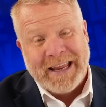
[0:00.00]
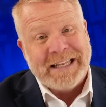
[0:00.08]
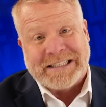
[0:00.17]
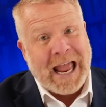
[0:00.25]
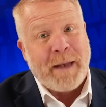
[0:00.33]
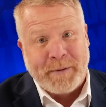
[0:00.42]

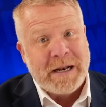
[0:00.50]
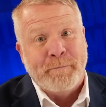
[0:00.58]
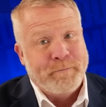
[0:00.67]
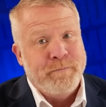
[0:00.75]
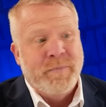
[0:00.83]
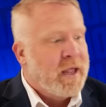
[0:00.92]
It's happened
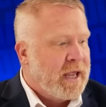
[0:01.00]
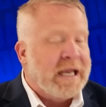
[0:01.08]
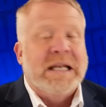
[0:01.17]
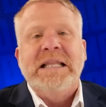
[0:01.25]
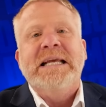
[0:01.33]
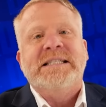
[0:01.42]

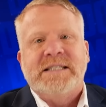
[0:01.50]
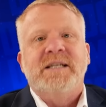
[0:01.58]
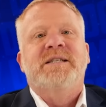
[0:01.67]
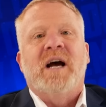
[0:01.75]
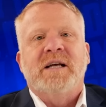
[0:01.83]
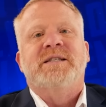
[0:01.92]
at least a
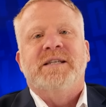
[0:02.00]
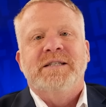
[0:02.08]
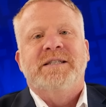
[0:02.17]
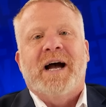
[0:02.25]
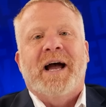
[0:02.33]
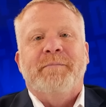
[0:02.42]

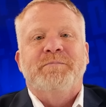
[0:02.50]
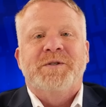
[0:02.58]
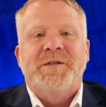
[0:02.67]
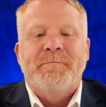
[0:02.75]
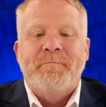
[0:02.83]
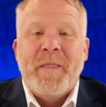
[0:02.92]
dozen
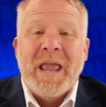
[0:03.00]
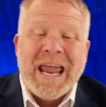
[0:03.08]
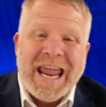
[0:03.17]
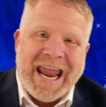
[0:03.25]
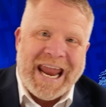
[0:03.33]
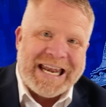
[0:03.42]
times,
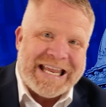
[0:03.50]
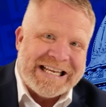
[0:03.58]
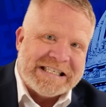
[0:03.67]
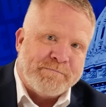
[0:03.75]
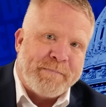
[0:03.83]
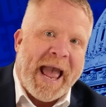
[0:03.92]
and
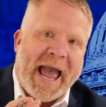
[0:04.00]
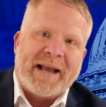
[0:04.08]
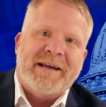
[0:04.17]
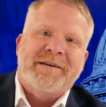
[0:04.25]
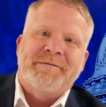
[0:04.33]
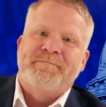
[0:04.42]
he's
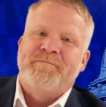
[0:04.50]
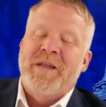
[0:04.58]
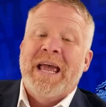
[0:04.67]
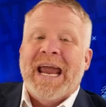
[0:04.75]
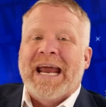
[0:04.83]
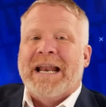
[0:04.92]
back.
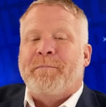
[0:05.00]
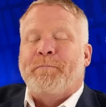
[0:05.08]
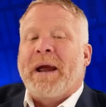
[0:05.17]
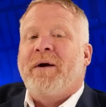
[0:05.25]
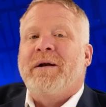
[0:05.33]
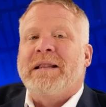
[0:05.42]
And
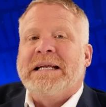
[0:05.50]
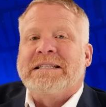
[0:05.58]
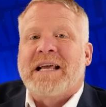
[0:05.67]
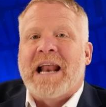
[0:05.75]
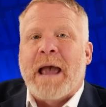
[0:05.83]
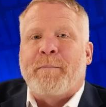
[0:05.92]
apparently it's
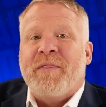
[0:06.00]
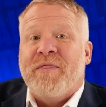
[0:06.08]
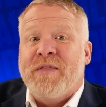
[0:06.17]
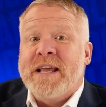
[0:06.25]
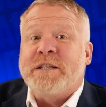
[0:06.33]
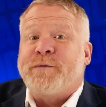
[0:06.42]
gonna happen
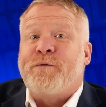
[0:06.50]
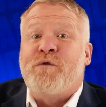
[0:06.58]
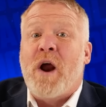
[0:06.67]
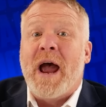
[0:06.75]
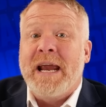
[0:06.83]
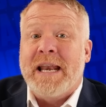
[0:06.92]
this
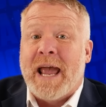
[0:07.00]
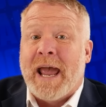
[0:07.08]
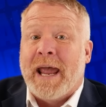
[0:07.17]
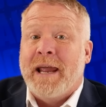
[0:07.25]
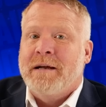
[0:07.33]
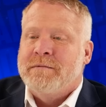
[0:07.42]

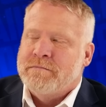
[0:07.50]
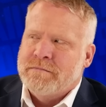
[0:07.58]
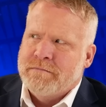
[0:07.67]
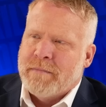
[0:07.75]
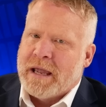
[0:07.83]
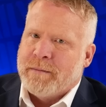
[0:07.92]
Friday,
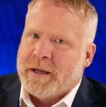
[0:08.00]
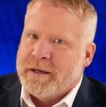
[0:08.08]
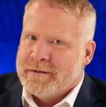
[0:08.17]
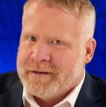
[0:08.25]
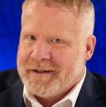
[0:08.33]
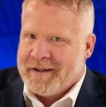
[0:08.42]

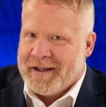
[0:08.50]
maybe.